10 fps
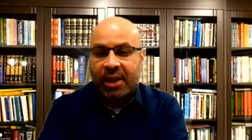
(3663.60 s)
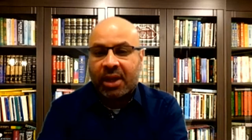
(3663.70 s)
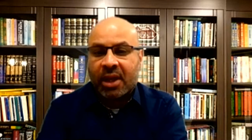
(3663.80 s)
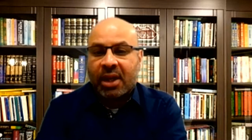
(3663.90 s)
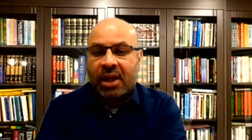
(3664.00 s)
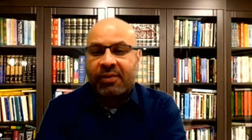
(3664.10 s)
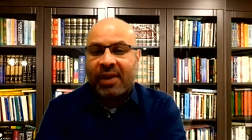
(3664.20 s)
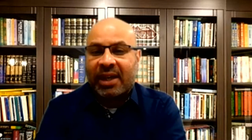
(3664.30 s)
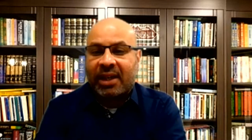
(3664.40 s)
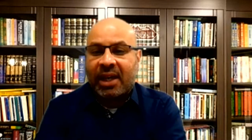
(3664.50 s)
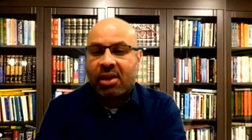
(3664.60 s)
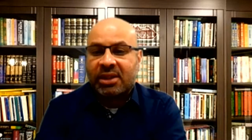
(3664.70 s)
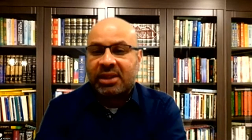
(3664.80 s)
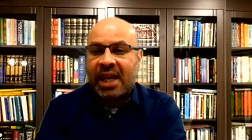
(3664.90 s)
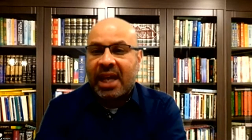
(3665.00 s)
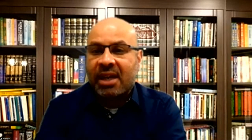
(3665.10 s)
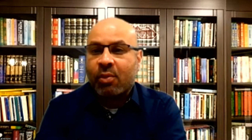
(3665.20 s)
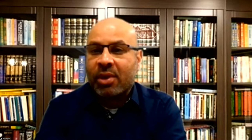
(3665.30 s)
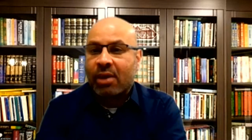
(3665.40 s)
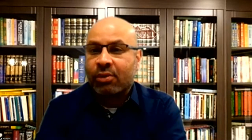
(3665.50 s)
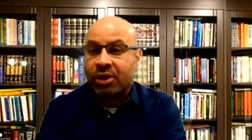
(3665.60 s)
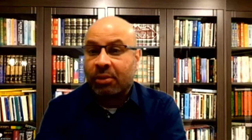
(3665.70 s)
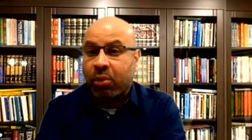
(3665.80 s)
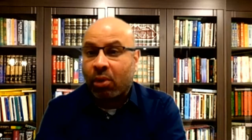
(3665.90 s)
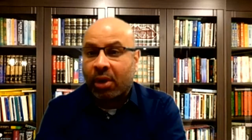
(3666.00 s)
If I cannot stand without support,